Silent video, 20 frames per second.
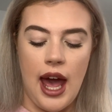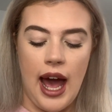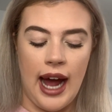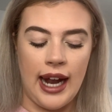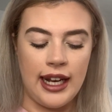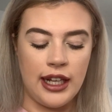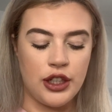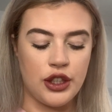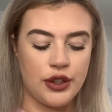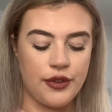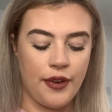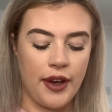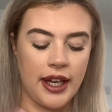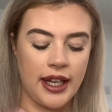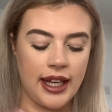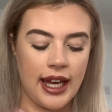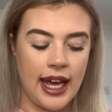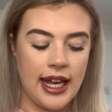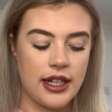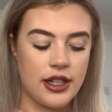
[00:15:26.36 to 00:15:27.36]
and I just
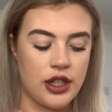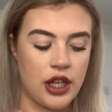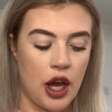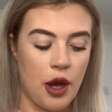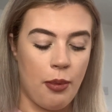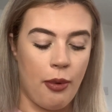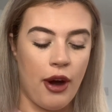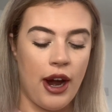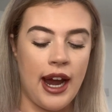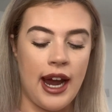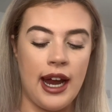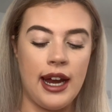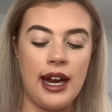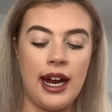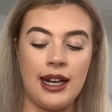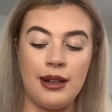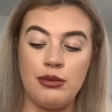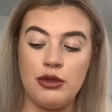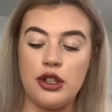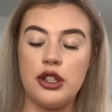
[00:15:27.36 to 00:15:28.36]
think it's so pretty
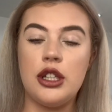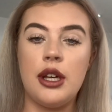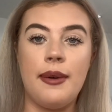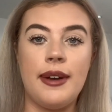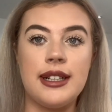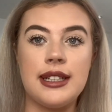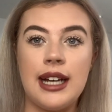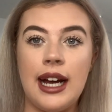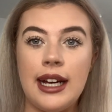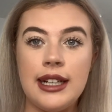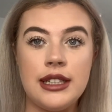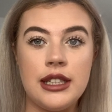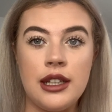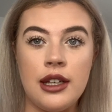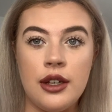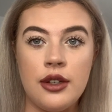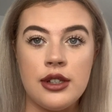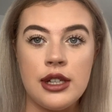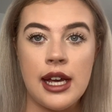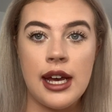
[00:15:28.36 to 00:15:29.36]
and I'm just so excited to
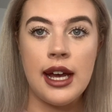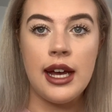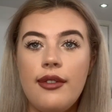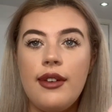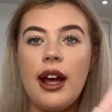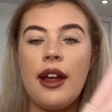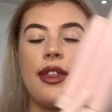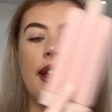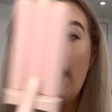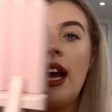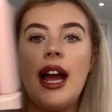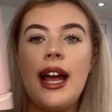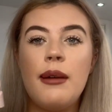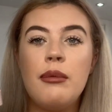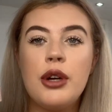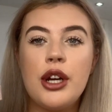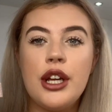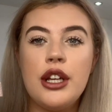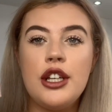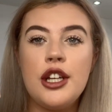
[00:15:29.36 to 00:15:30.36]
use it. I think I am
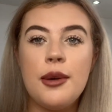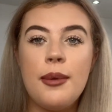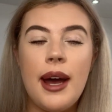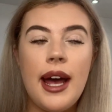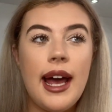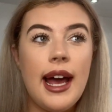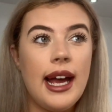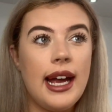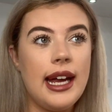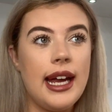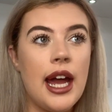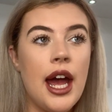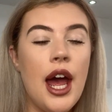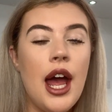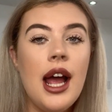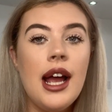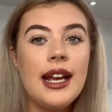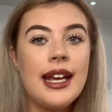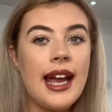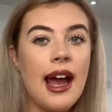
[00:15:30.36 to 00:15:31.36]
going to do a
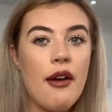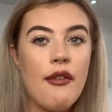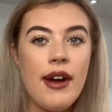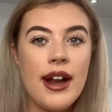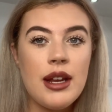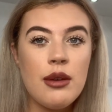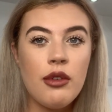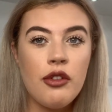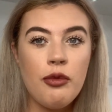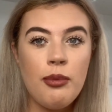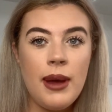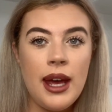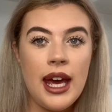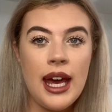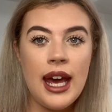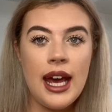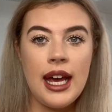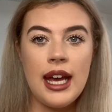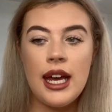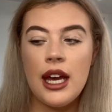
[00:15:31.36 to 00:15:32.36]
get ready with
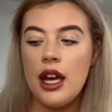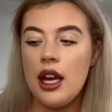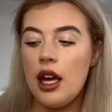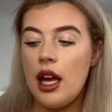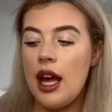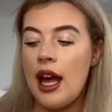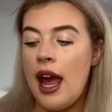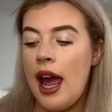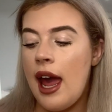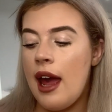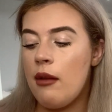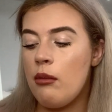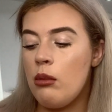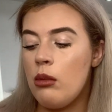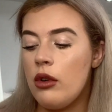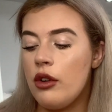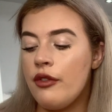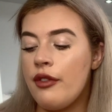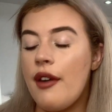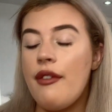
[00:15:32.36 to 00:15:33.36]
me
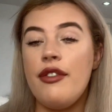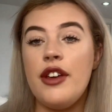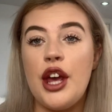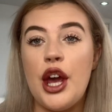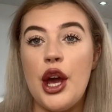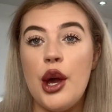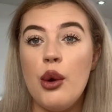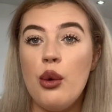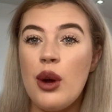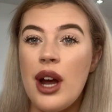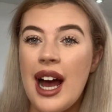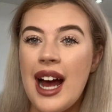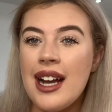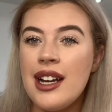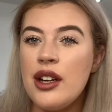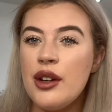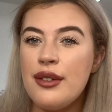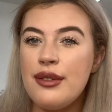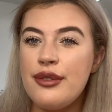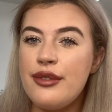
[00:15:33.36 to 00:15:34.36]
review
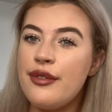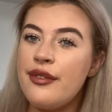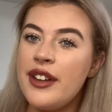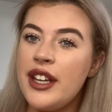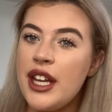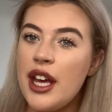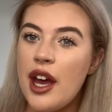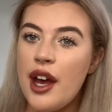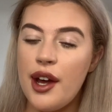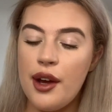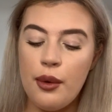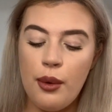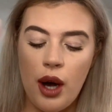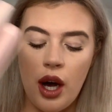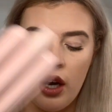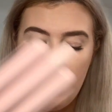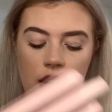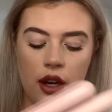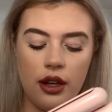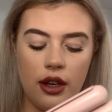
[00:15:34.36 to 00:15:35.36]
kind of video
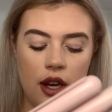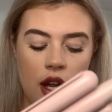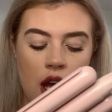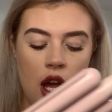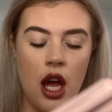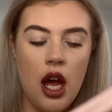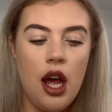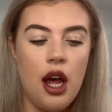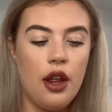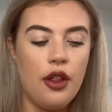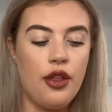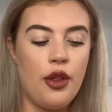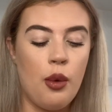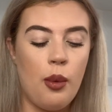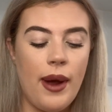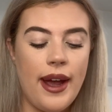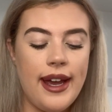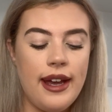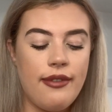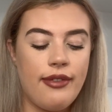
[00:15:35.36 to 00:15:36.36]
on the
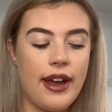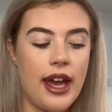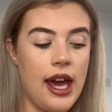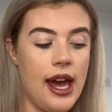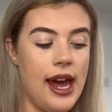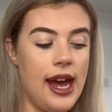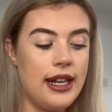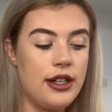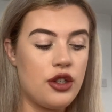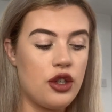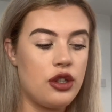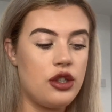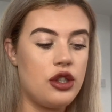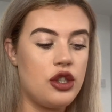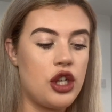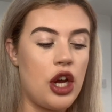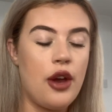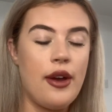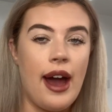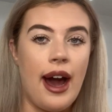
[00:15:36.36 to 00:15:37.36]
wave kit, just to
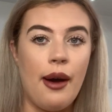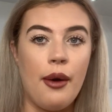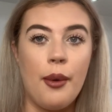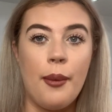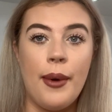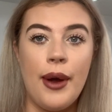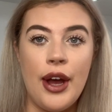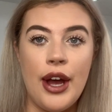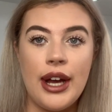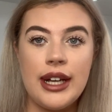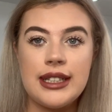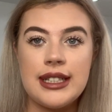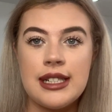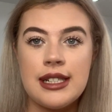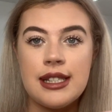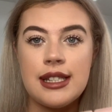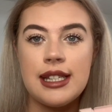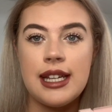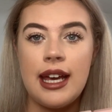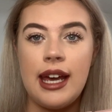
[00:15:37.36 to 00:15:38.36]
show you how it works and
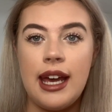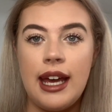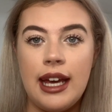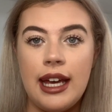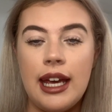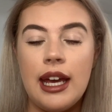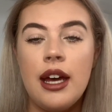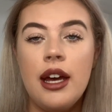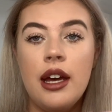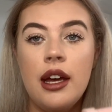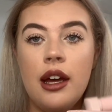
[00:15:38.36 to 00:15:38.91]
see